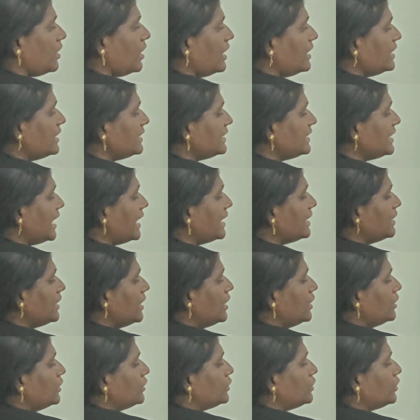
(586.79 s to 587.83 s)
Understand?
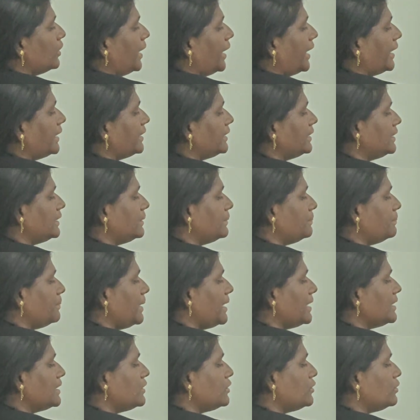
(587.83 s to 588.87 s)
So, x
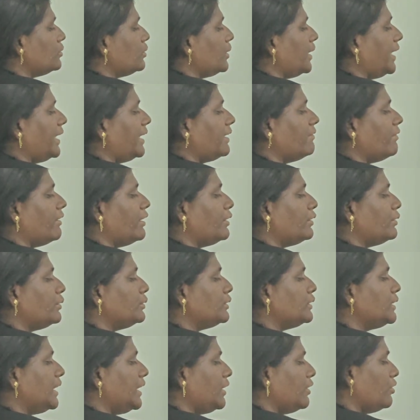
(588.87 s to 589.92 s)
plus 2 equal
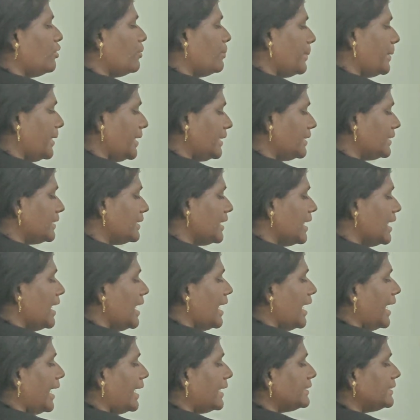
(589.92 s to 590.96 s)
to 0 means
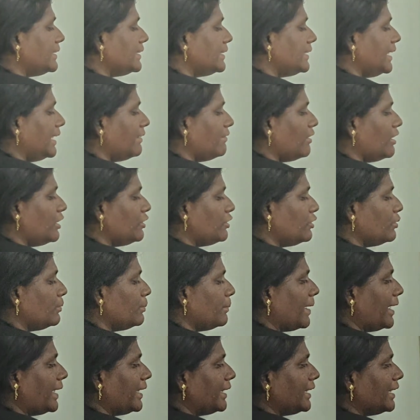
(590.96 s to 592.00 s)
x is equal to
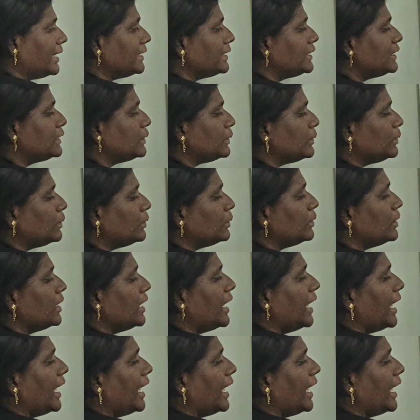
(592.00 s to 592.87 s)
minus 2.